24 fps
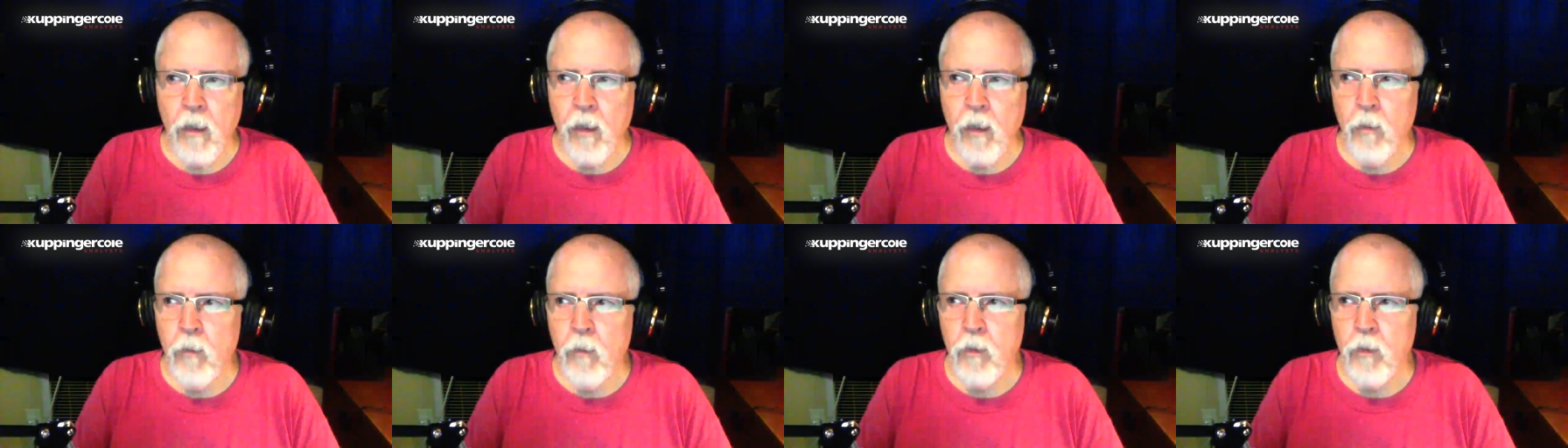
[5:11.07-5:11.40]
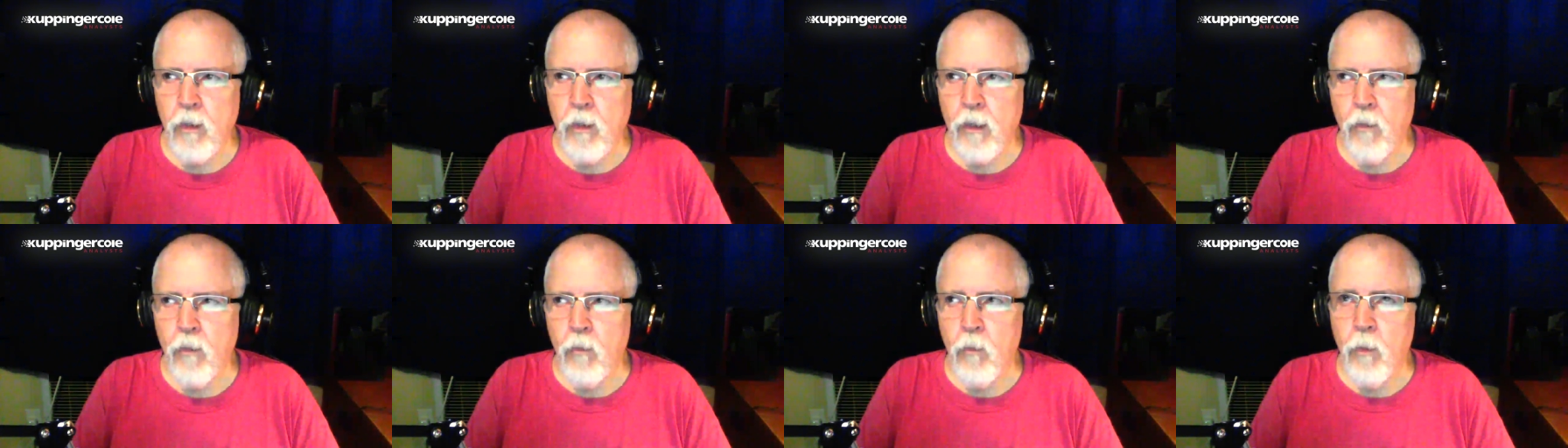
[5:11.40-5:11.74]
We
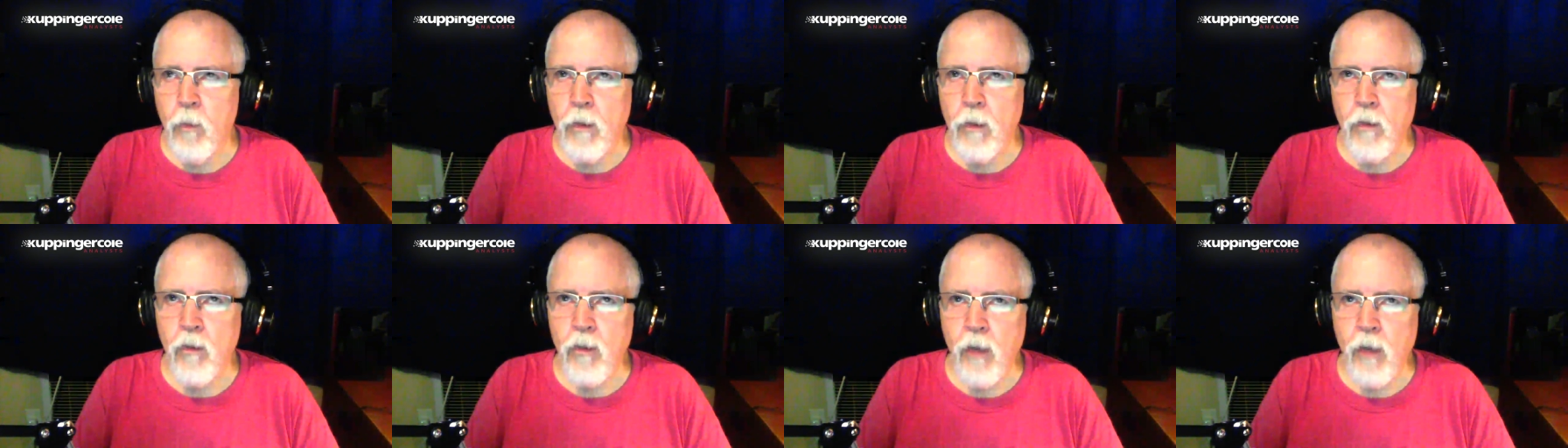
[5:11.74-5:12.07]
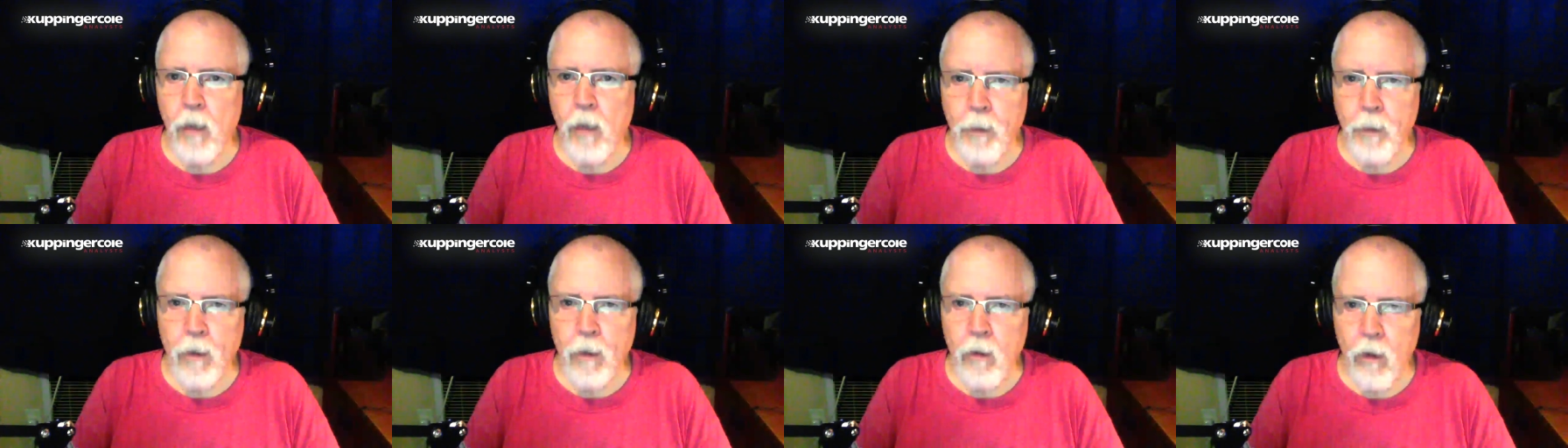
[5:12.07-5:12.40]
should have one
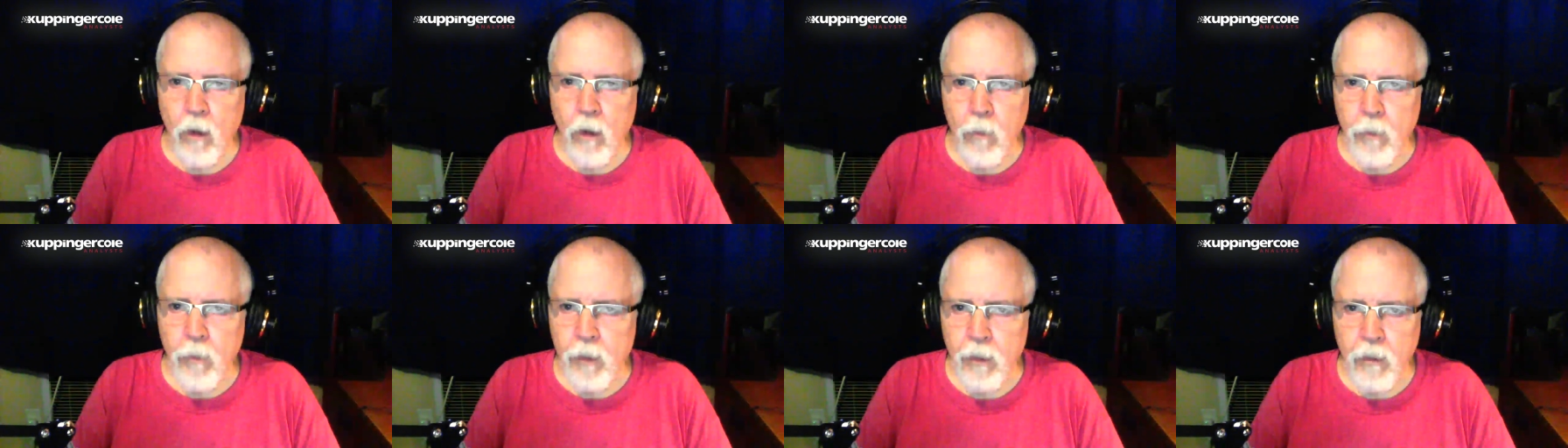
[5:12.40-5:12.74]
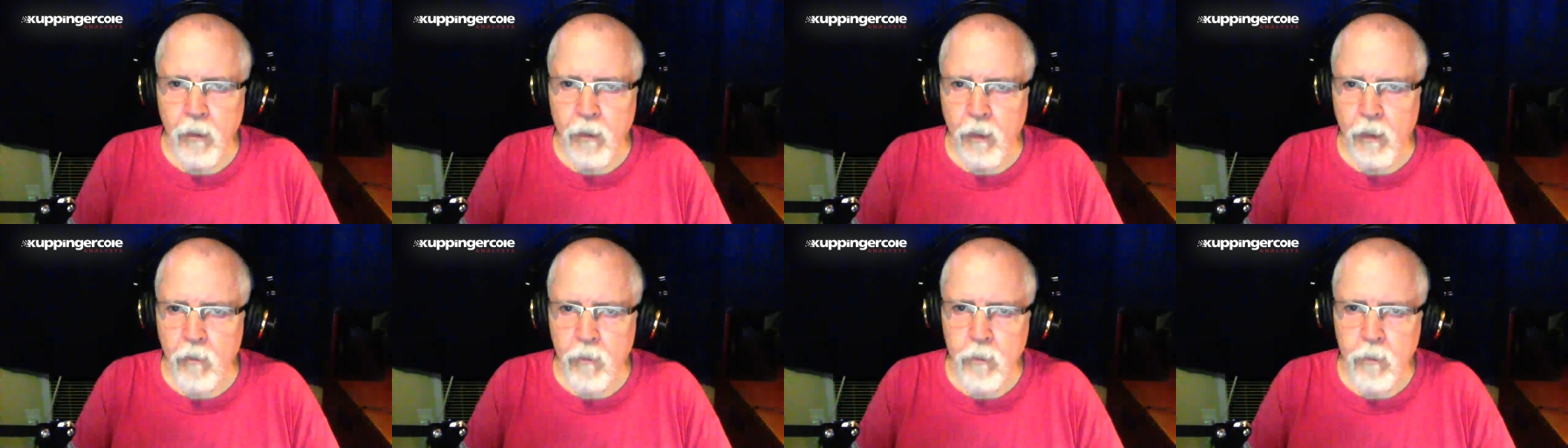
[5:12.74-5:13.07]
shopping cart we could
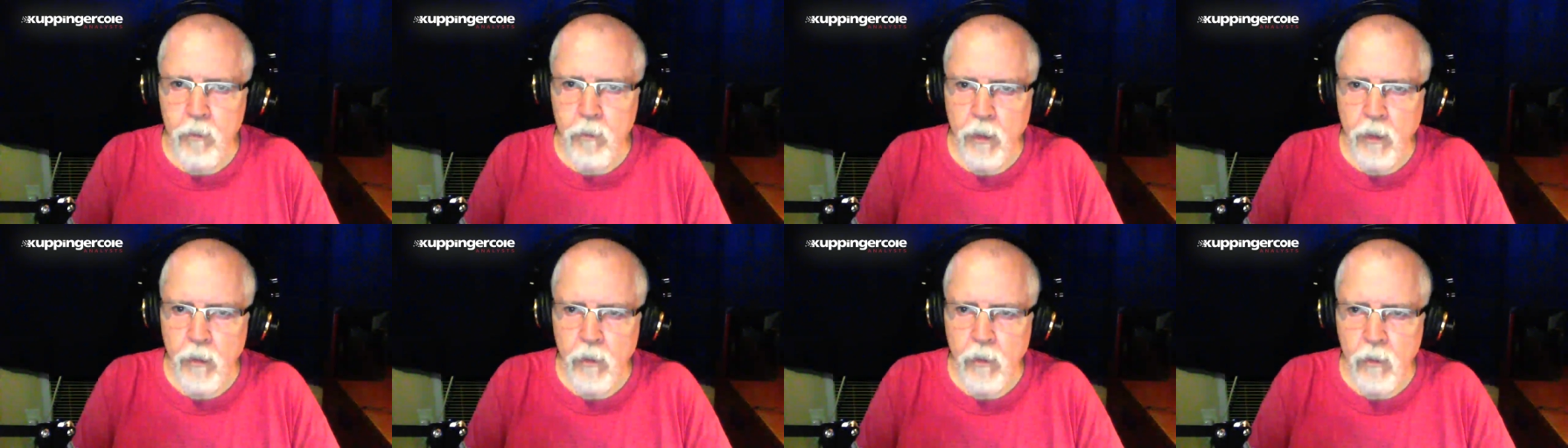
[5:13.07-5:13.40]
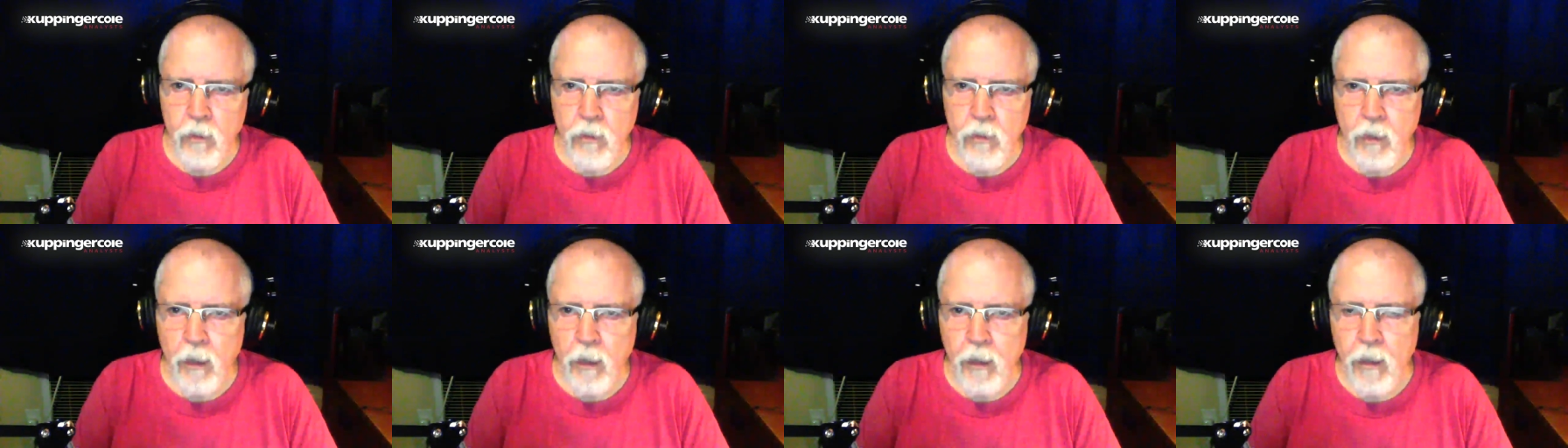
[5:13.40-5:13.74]
take from site to
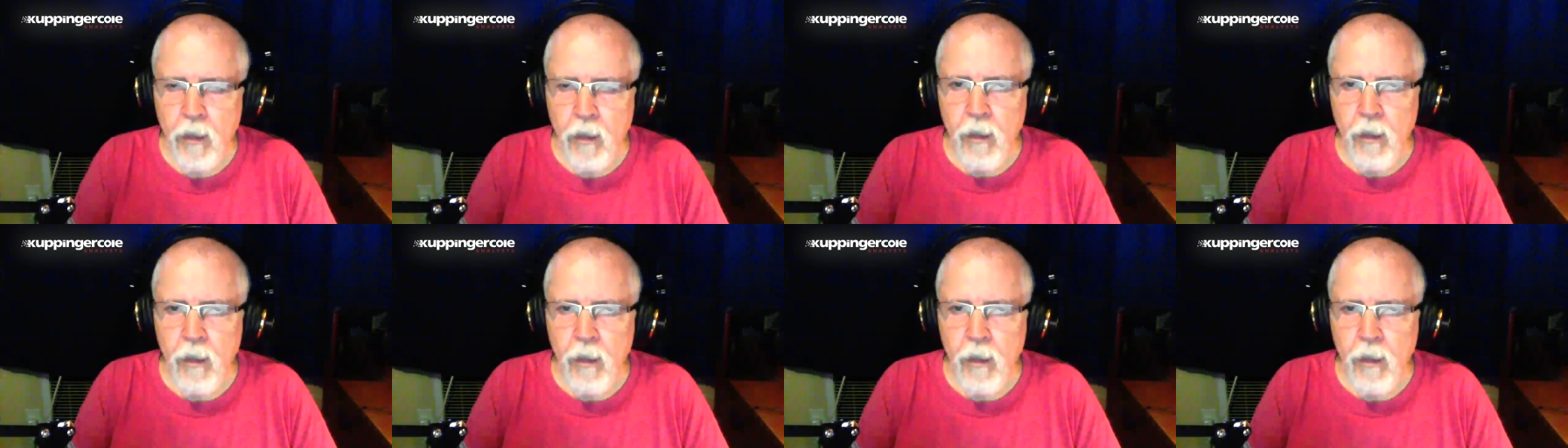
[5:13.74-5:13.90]
site.